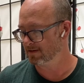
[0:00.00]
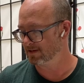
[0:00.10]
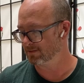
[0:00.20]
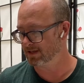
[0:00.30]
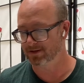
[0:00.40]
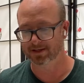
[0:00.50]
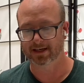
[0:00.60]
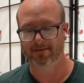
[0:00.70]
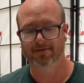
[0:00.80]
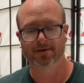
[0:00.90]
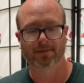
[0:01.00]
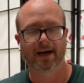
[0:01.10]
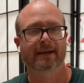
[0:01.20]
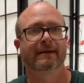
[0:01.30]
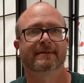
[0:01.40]
This would usually get filled
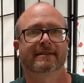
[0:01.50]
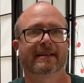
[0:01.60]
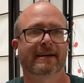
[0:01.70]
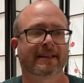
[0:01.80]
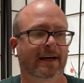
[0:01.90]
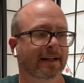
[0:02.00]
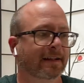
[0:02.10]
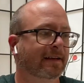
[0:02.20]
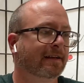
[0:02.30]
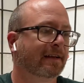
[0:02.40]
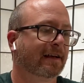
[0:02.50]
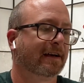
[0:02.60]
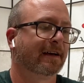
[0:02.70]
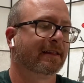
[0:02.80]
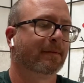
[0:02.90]
back up just like that
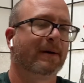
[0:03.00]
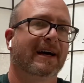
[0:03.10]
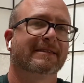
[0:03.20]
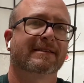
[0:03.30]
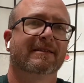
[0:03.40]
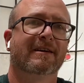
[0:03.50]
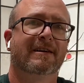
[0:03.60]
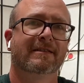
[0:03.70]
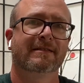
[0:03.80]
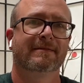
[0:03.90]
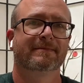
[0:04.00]
and then passed along.